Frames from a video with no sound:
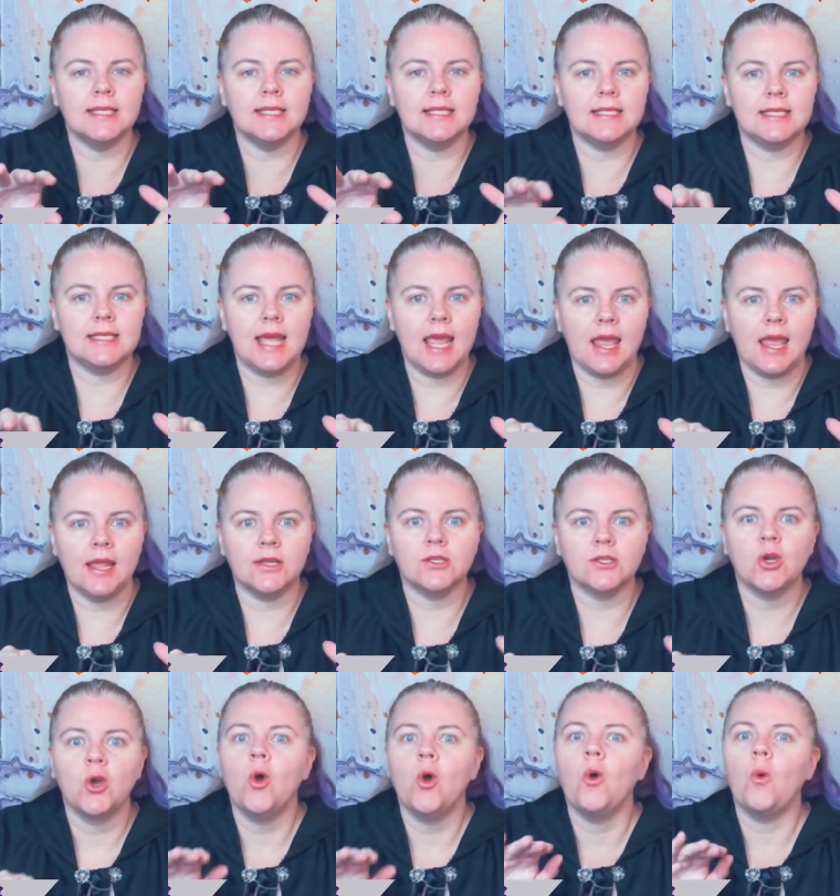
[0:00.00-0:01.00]
state
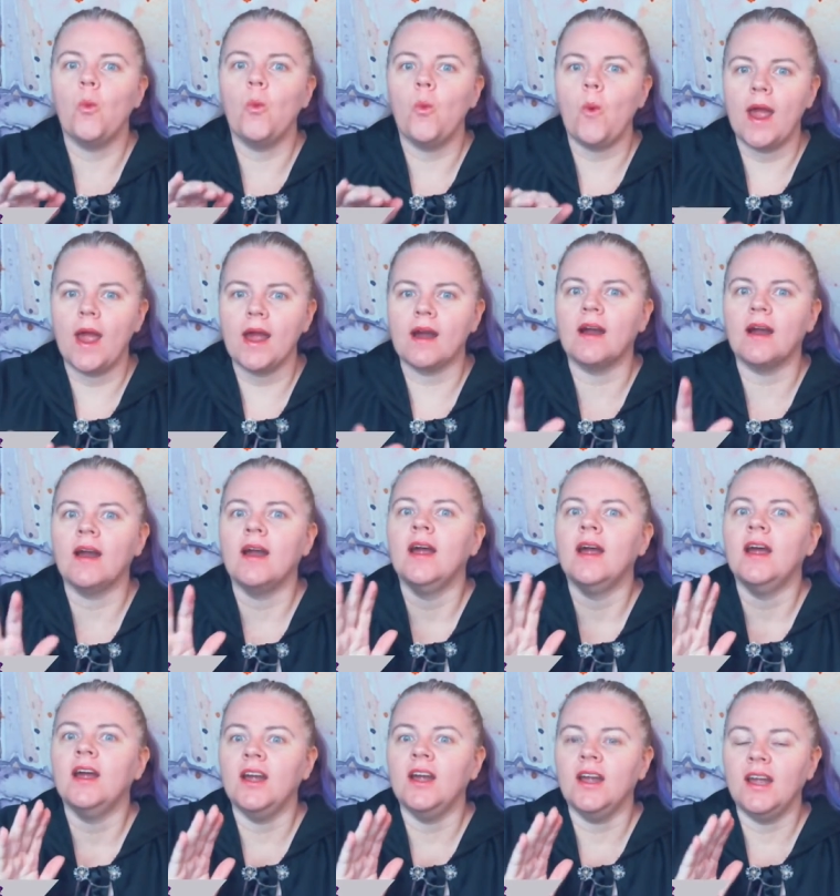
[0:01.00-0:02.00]
where
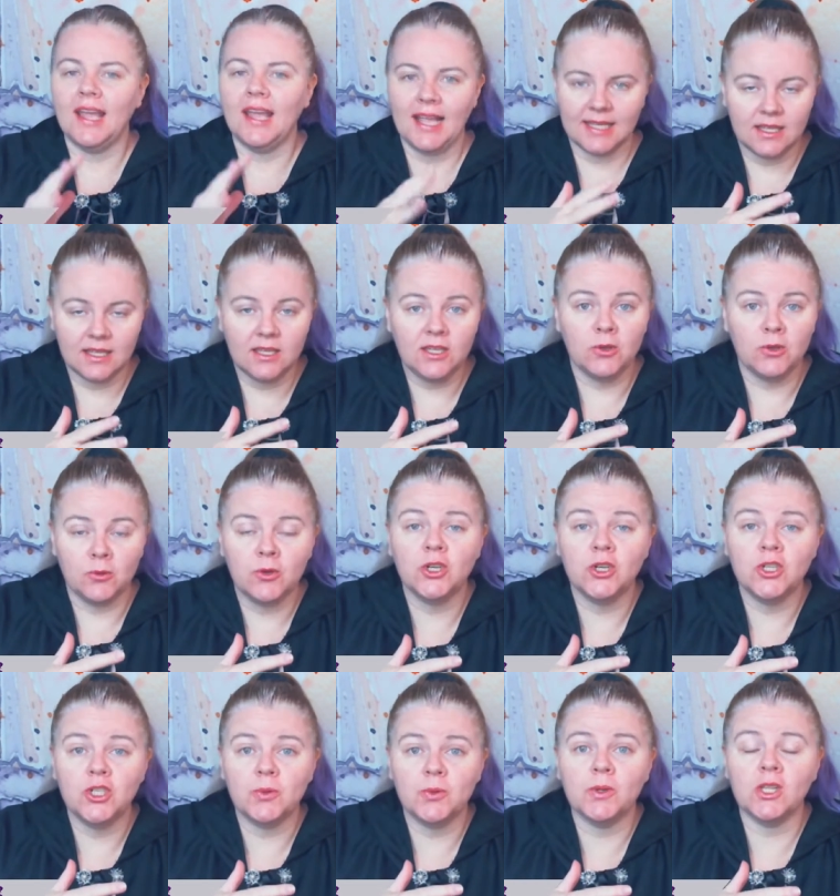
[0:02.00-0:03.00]
you
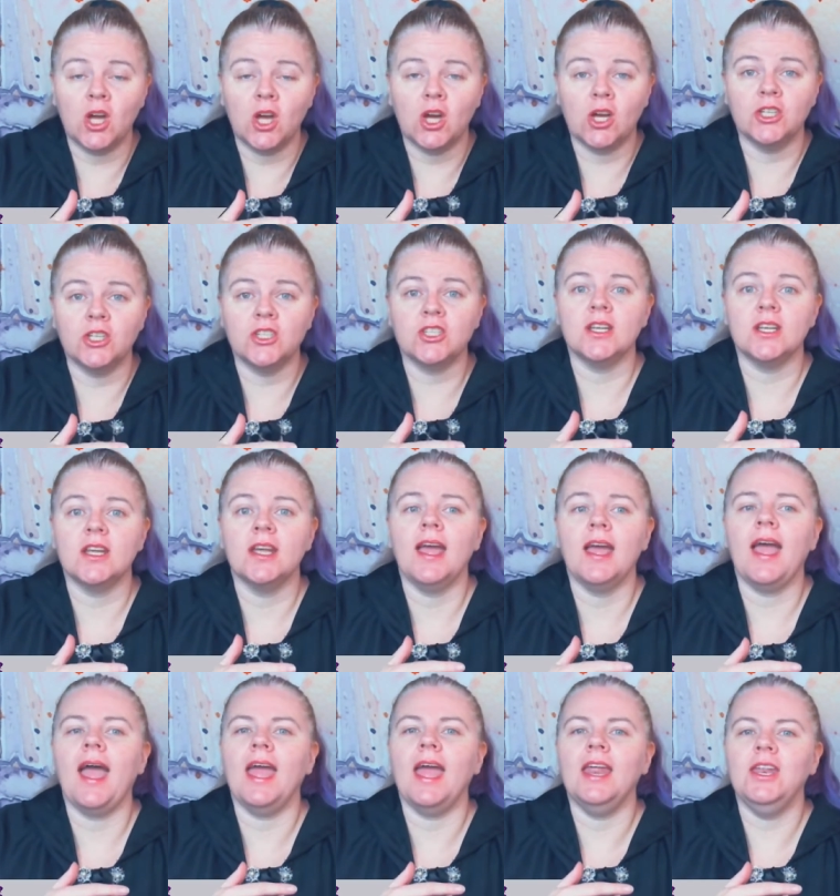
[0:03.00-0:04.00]
could do a launch
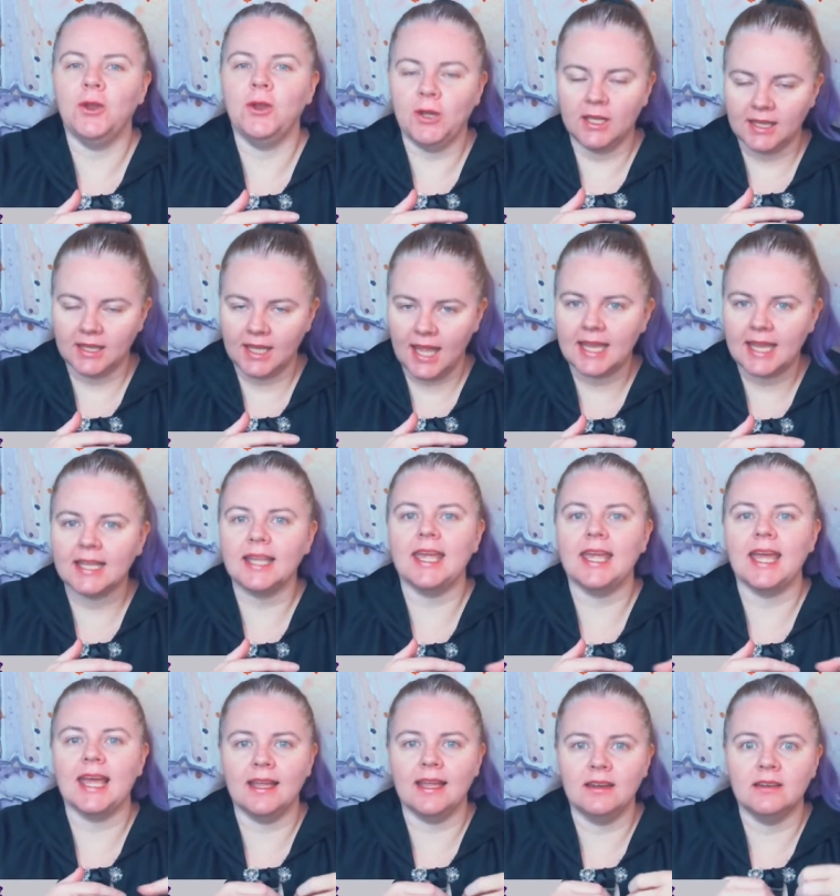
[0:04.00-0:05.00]
and you can likely
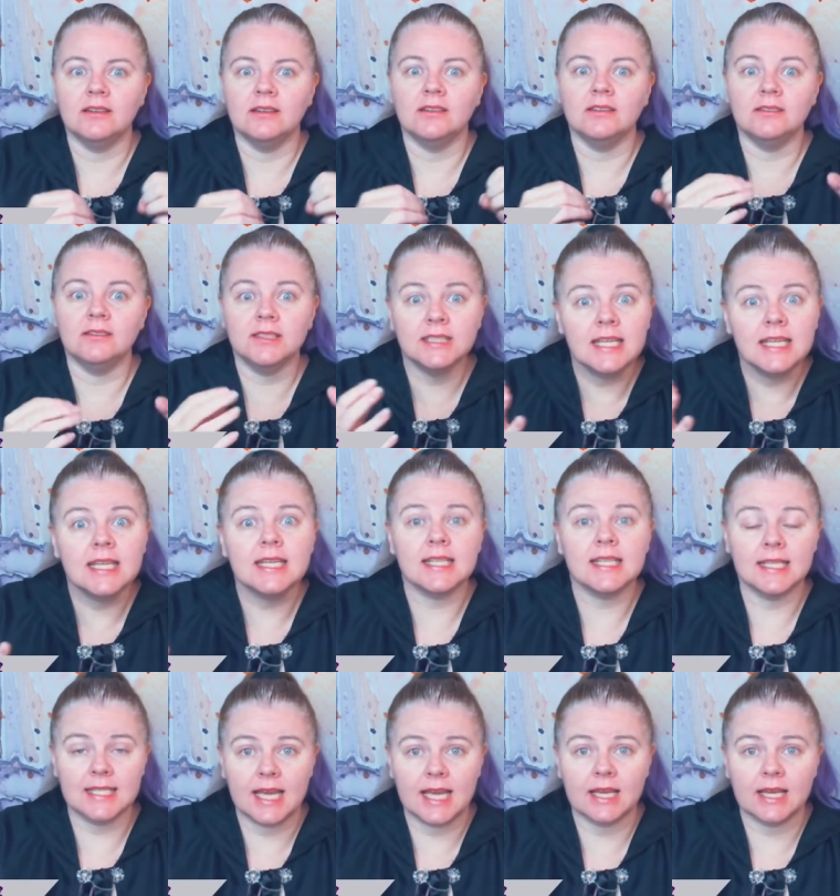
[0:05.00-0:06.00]
get
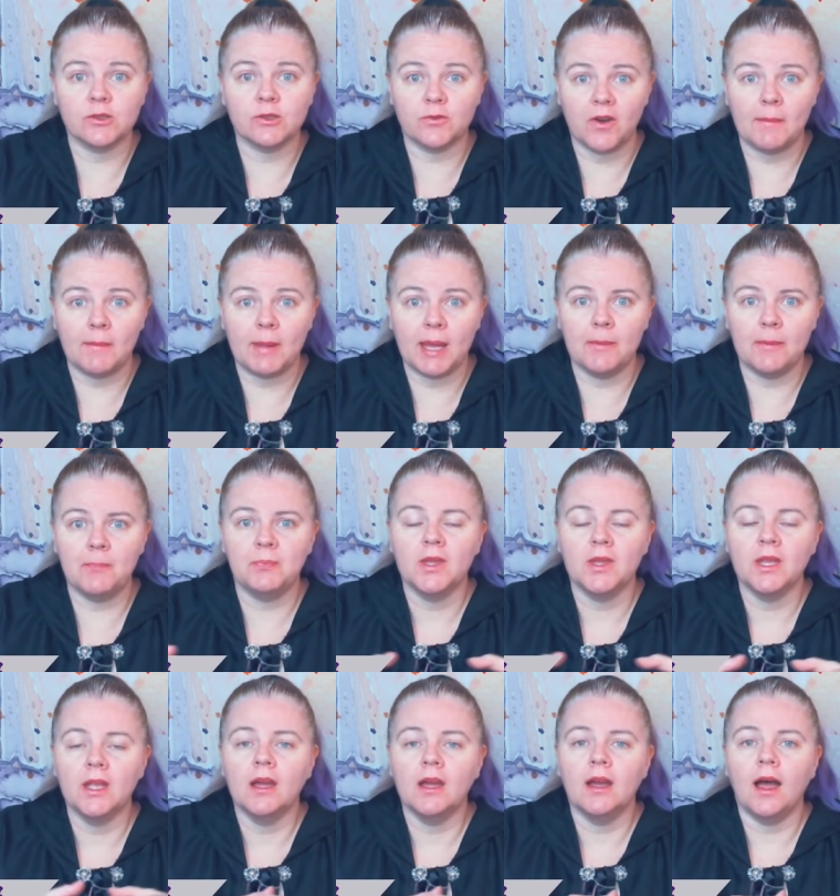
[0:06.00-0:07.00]
decent sales from it.
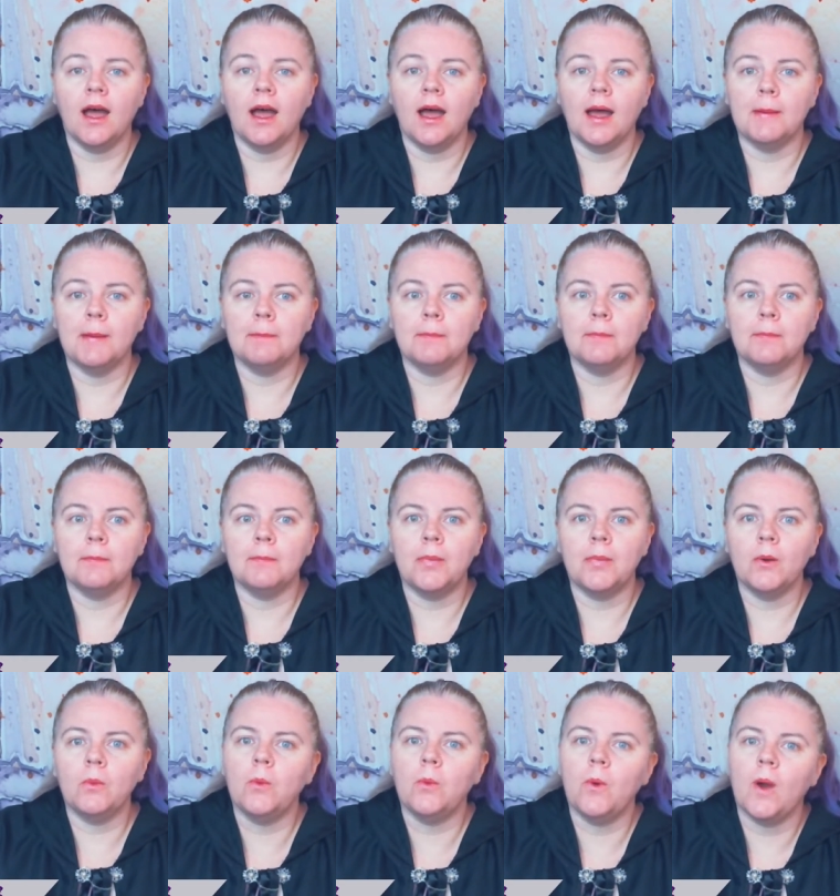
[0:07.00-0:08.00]

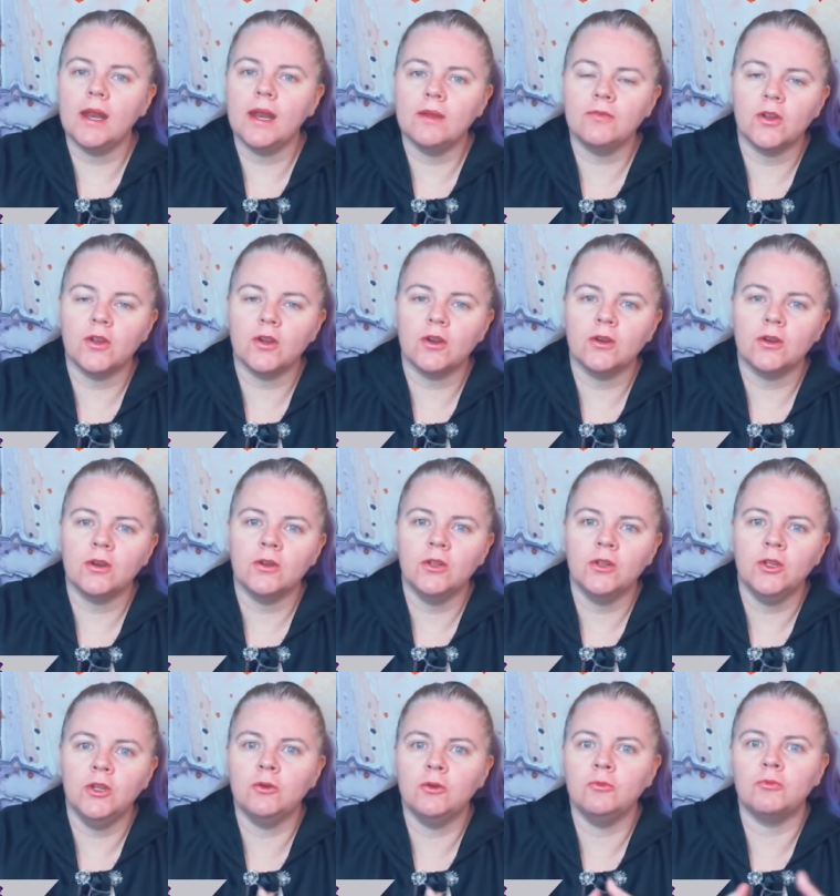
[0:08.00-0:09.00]
But what if
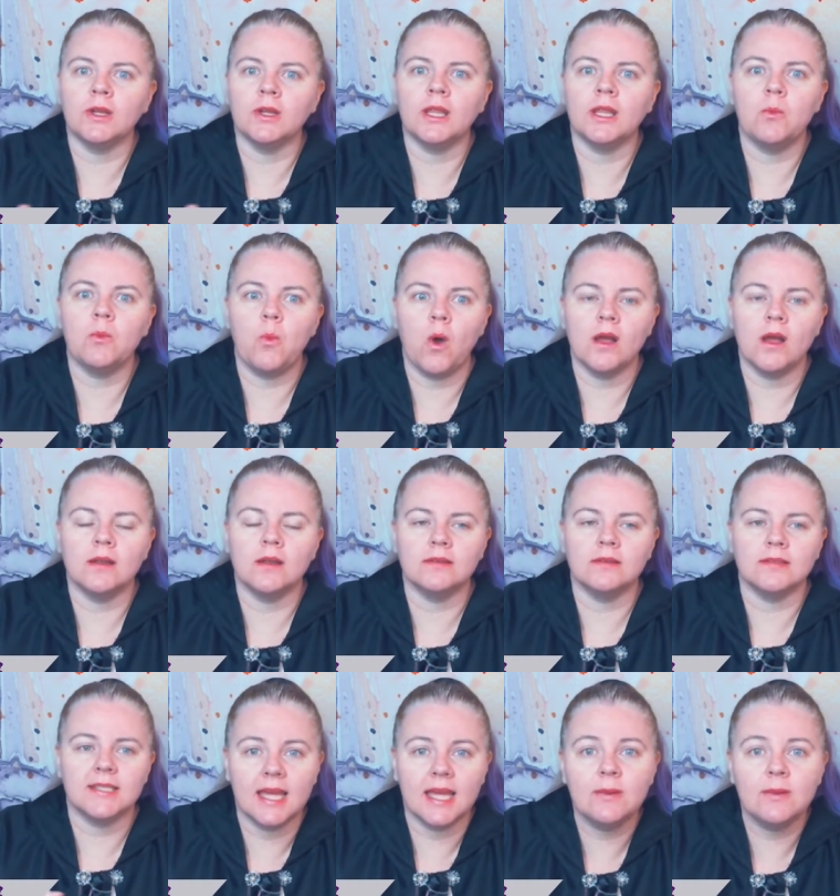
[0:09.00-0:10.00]
you really want
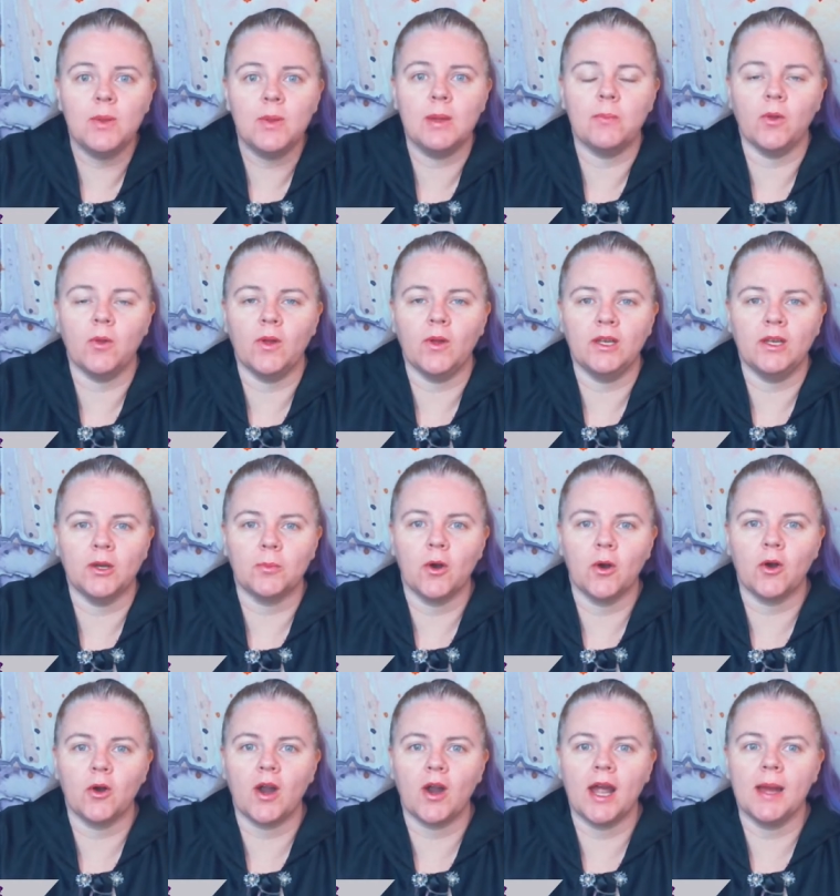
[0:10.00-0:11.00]
10 people in your
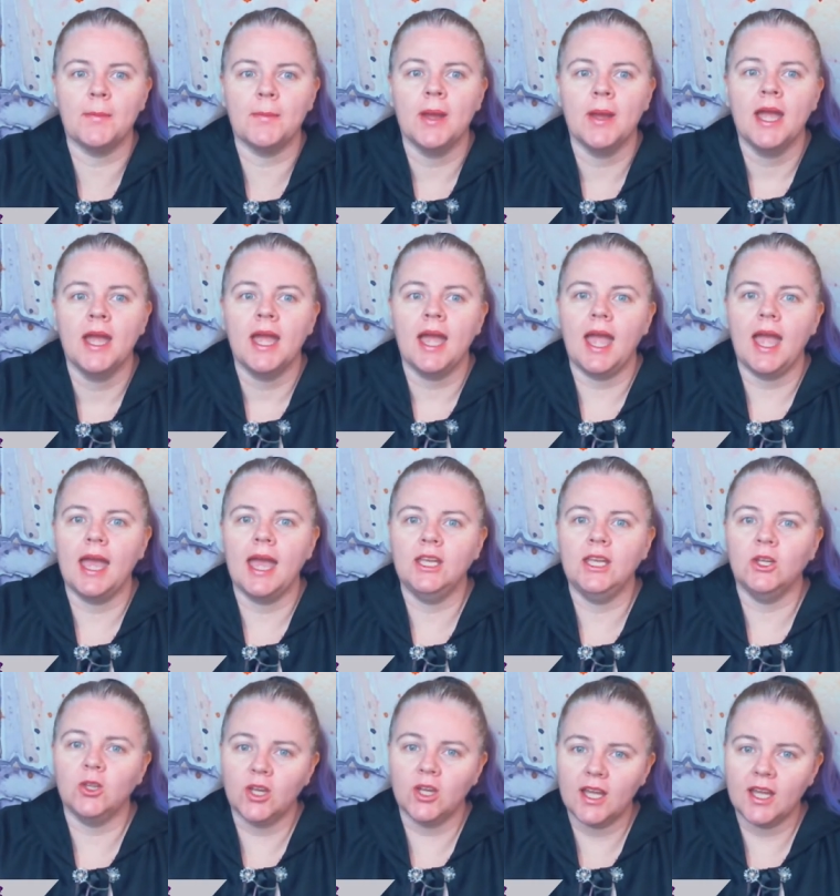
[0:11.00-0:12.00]
program and
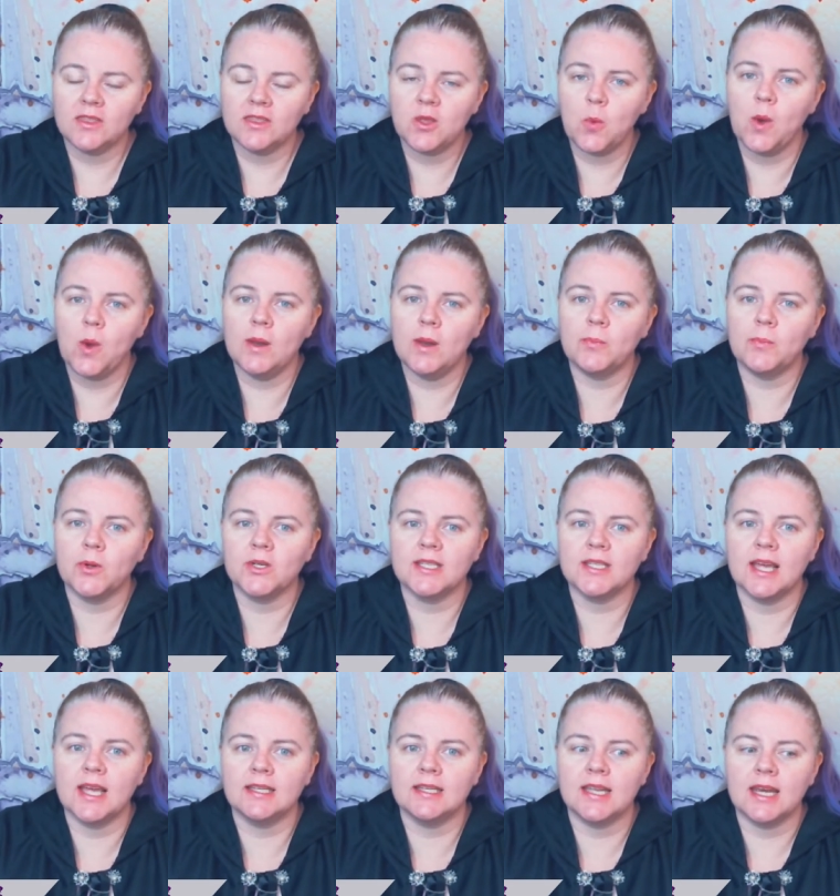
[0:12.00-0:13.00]
you look at the
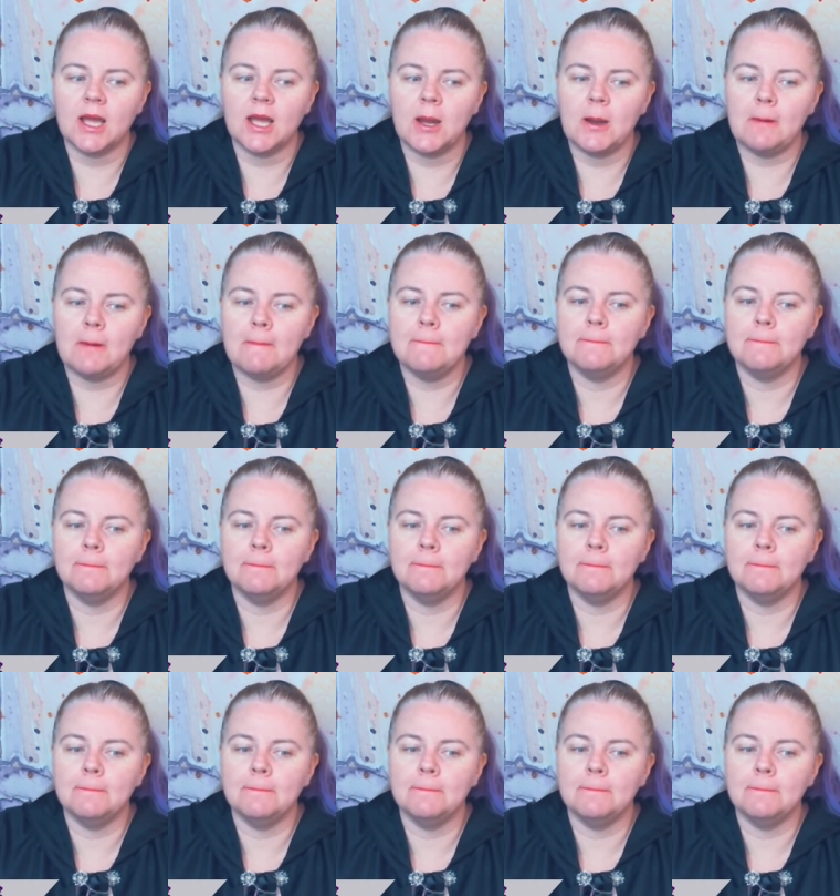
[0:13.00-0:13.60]
1% and go,